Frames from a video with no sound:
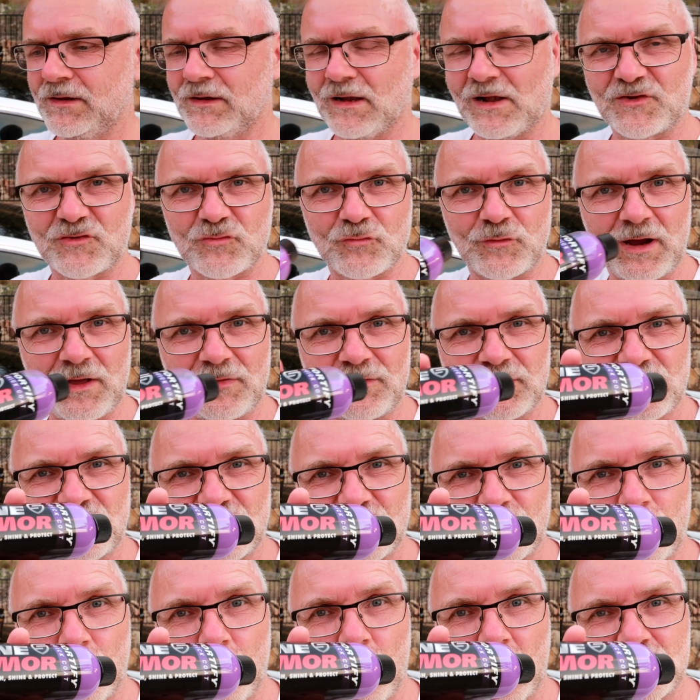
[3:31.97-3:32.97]
and I'll try
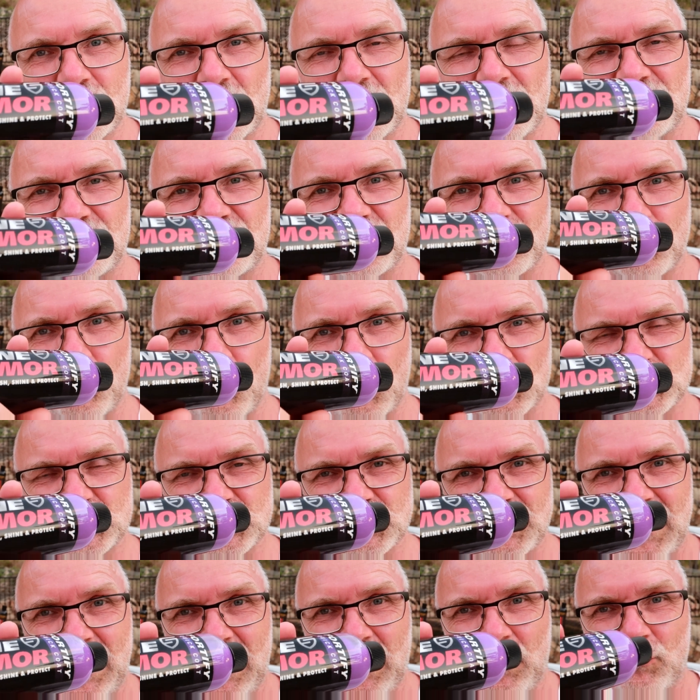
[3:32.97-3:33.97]
this waterless
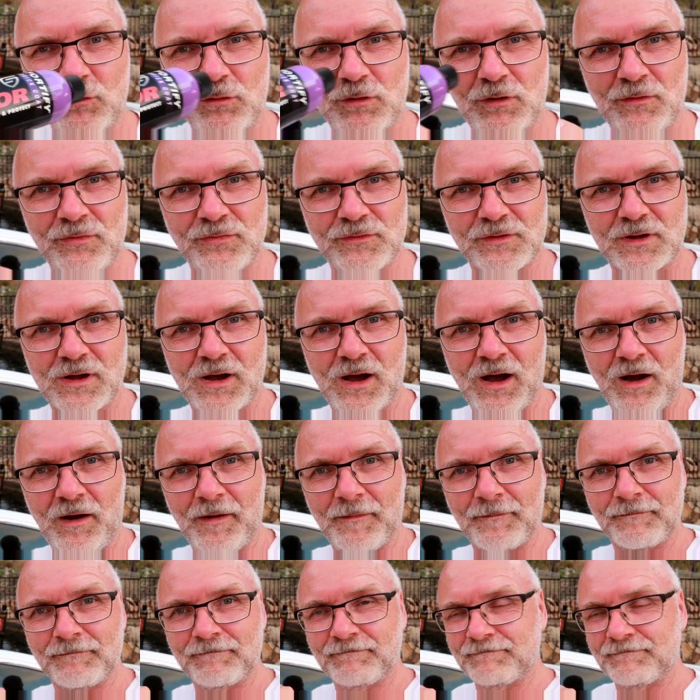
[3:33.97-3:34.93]
wash now on the car